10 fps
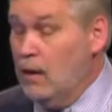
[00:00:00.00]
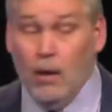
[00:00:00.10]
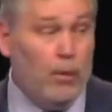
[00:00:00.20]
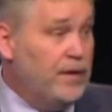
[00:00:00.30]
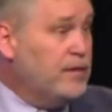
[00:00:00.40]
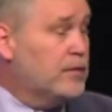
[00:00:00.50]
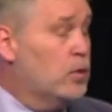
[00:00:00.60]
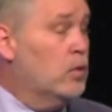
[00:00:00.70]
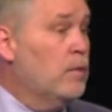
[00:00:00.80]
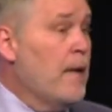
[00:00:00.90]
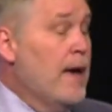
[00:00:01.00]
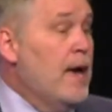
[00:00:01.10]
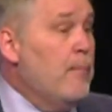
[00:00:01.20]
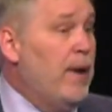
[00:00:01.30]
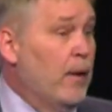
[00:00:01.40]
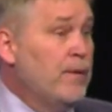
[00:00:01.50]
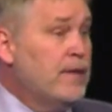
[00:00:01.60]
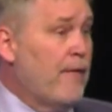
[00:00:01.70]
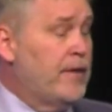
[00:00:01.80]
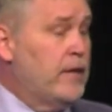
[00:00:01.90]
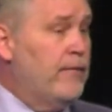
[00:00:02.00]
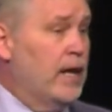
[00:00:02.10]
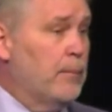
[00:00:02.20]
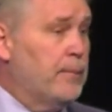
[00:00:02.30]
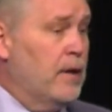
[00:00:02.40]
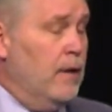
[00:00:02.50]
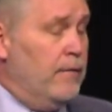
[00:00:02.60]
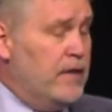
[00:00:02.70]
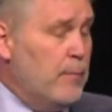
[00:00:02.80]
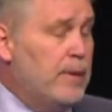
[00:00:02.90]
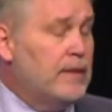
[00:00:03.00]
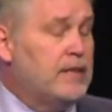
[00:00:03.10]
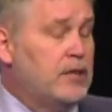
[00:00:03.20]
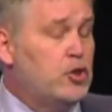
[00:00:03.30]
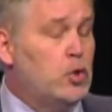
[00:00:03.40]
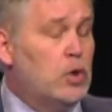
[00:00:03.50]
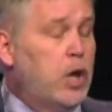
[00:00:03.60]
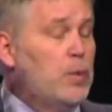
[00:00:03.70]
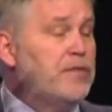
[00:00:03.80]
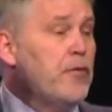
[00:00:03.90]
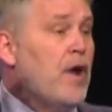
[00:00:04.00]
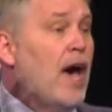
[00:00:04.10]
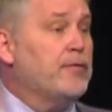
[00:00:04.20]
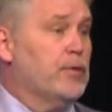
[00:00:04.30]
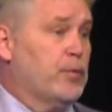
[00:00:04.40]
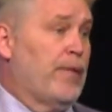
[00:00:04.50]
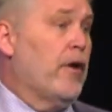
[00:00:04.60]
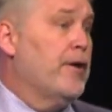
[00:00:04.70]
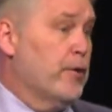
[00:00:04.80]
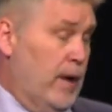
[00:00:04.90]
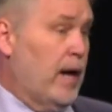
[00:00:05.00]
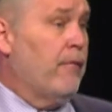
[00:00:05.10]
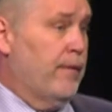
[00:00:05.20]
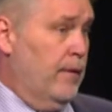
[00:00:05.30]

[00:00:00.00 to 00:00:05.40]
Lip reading: Well, this is cool. Penguins have developed the ability to close their nostrils when they're underground.